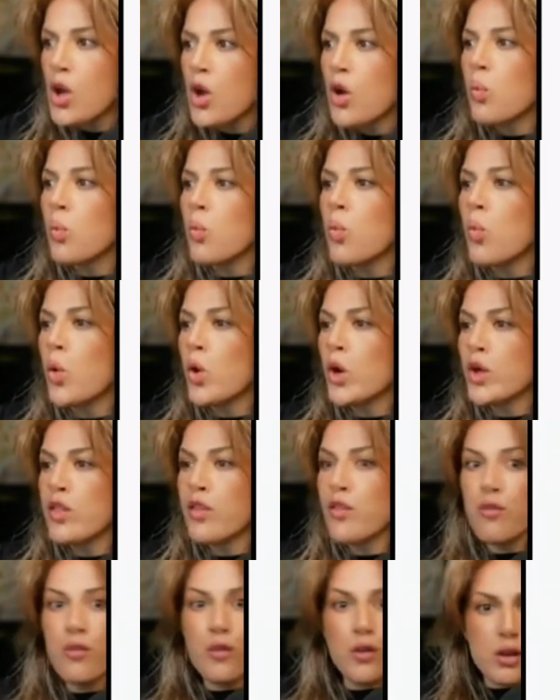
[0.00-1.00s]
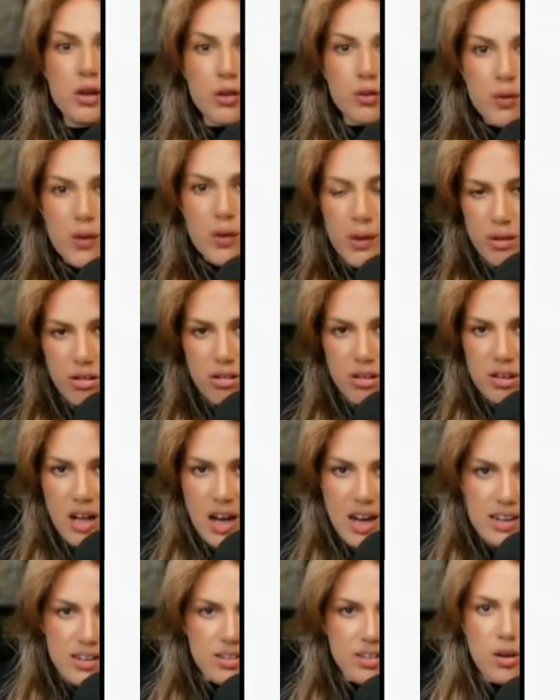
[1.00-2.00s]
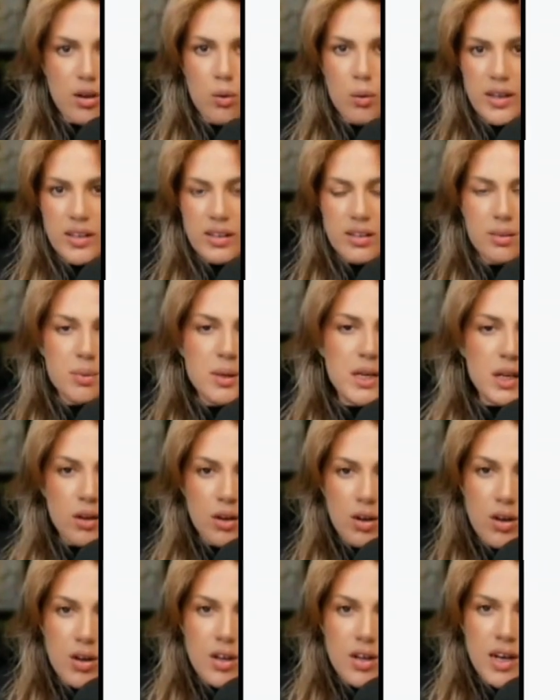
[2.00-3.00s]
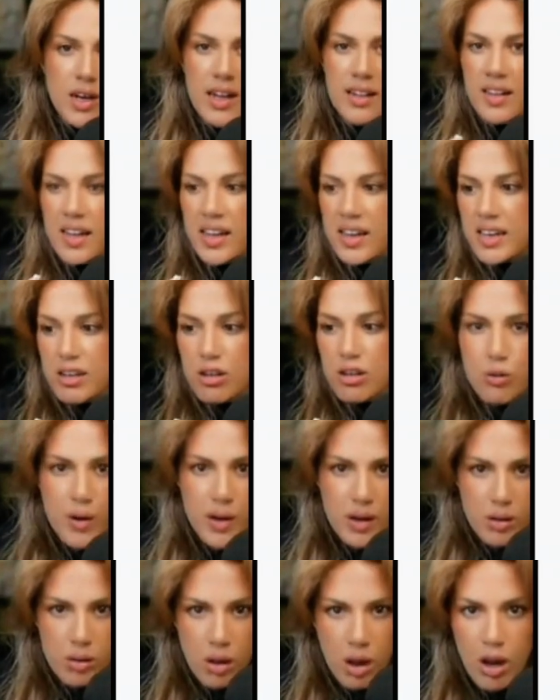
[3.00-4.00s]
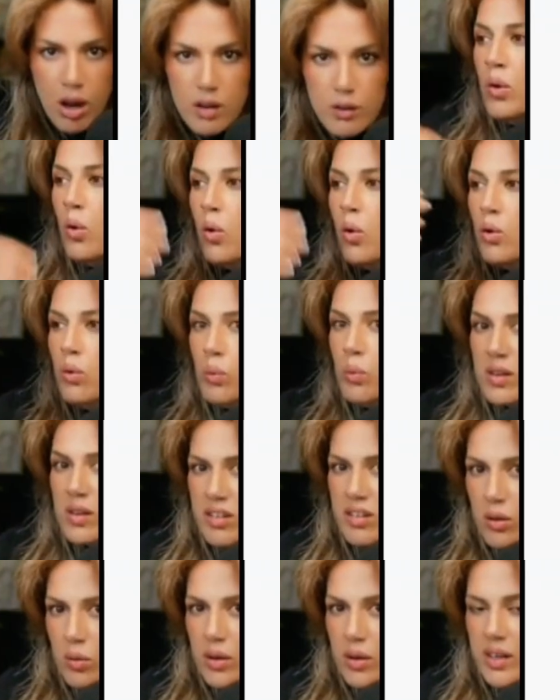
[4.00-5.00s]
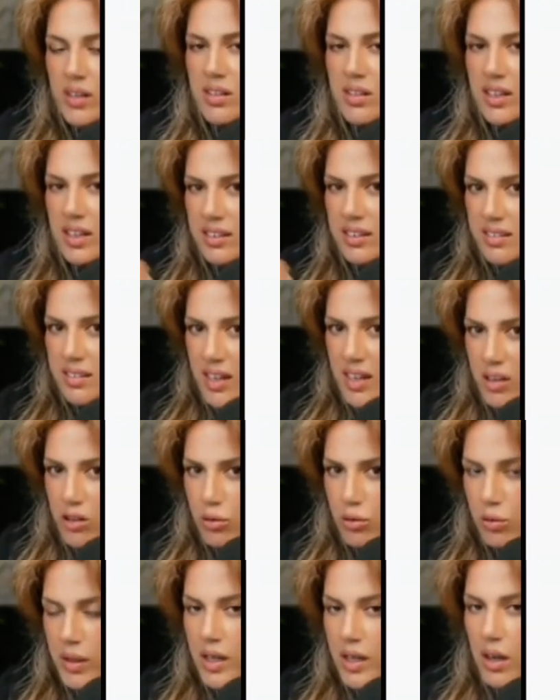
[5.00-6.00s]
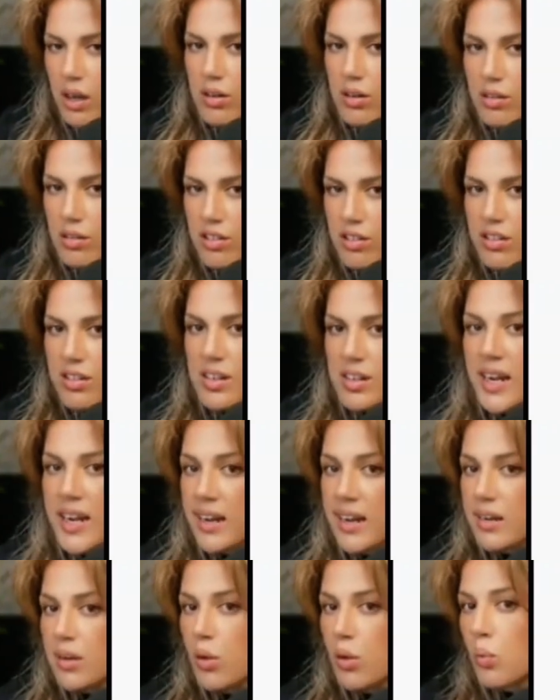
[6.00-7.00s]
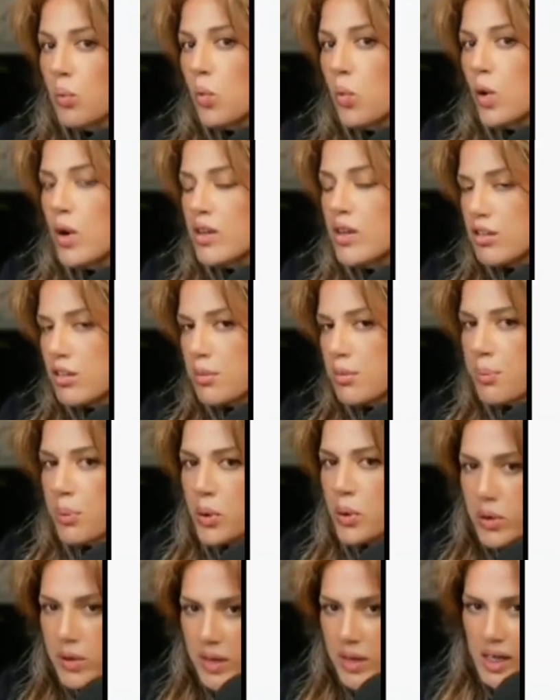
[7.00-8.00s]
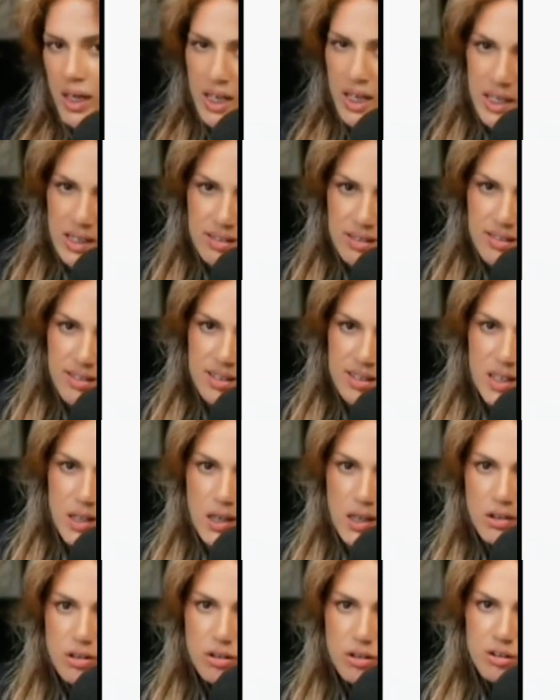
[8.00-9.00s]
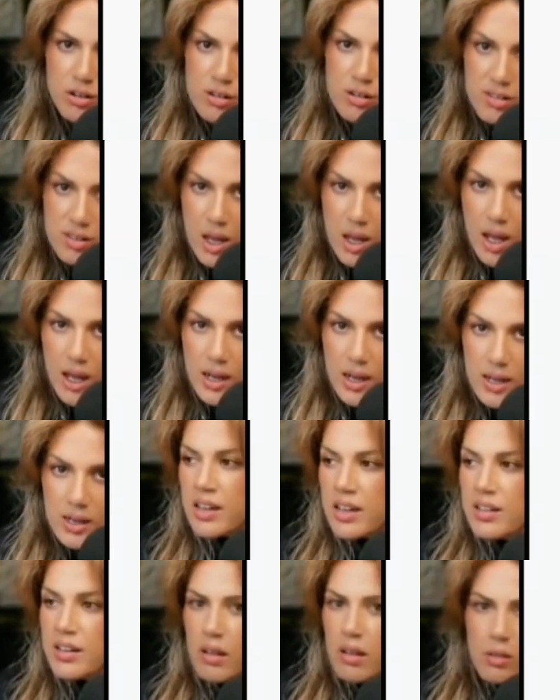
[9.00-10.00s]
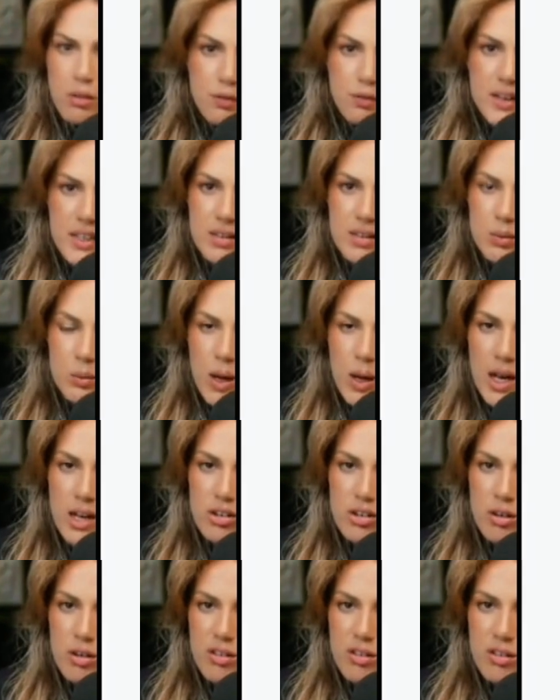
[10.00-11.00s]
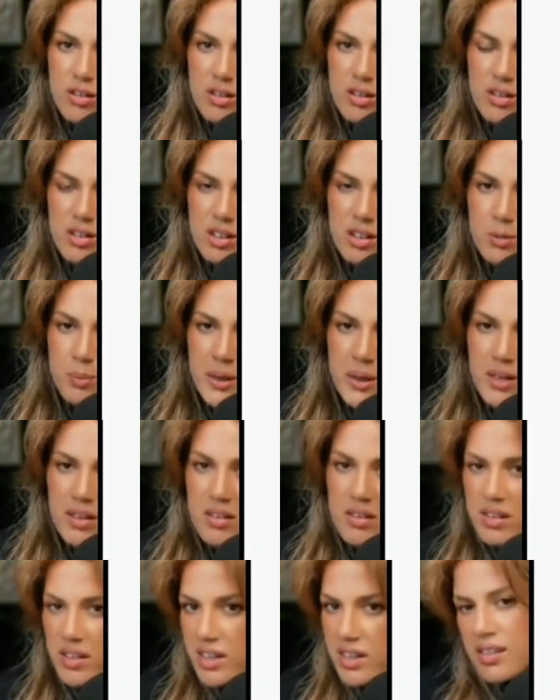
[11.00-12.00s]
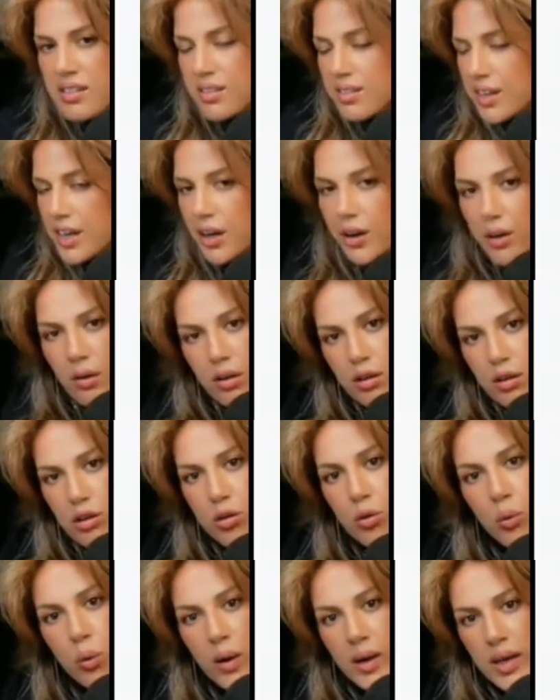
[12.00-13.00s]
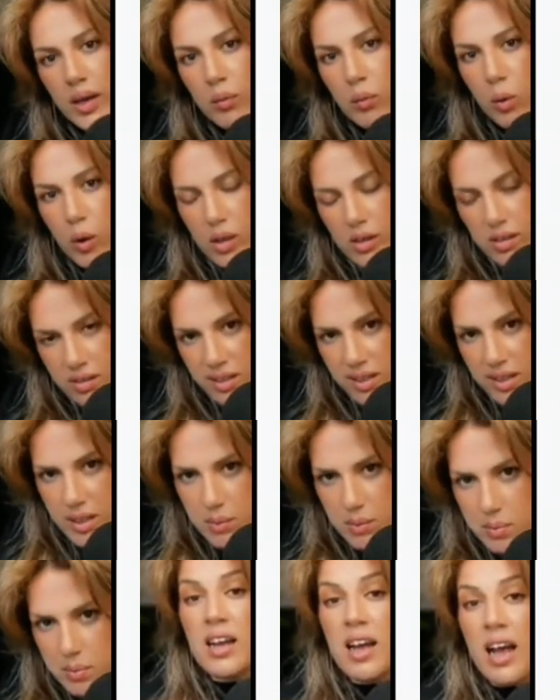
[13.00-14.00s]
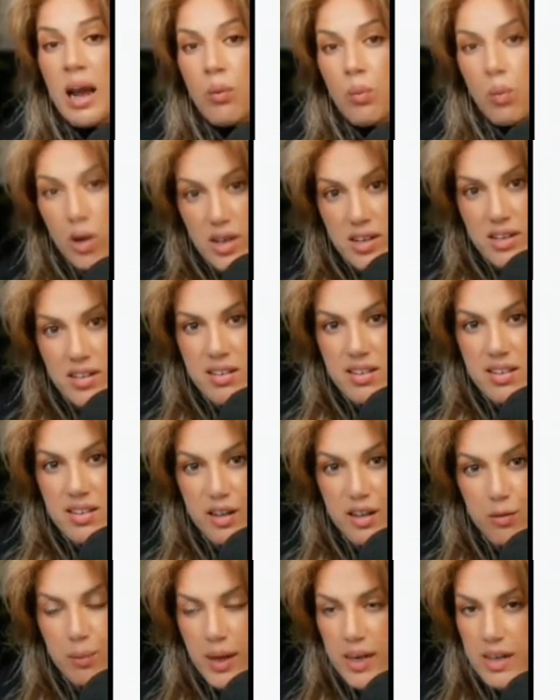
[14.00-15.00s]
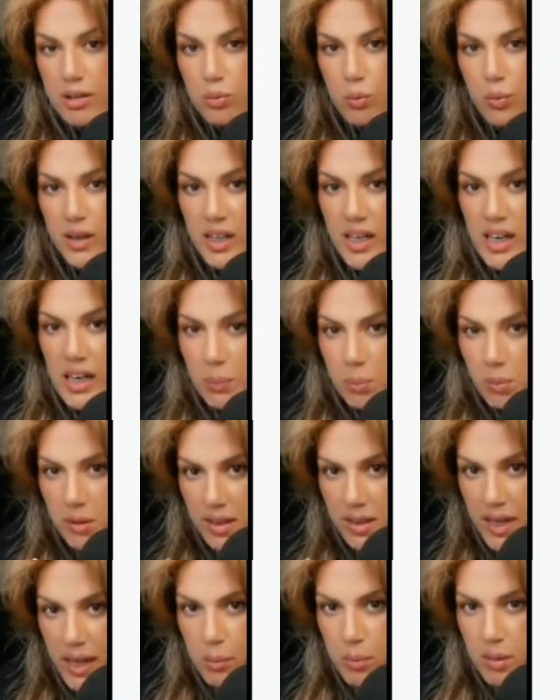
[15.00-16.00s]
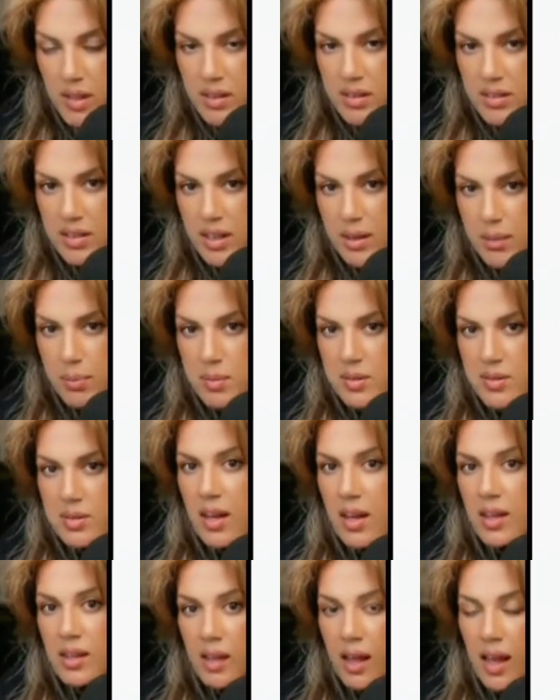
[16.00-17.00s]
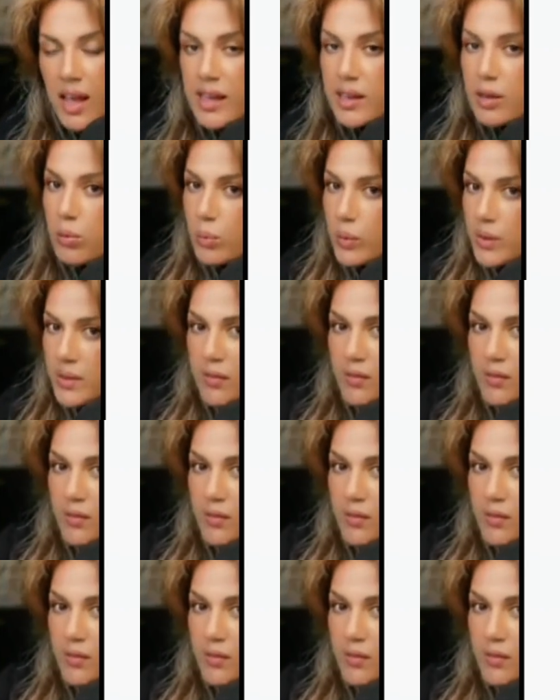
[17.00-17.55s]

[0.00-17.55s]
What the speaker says: Were the first few slides going to be good and then it trail off? Or was it going to contextually understand what to put into each slide? The other reason why I chose this is because it's singular 21 tips. I wanted to see if Manus would keep the name of the tips aligned with the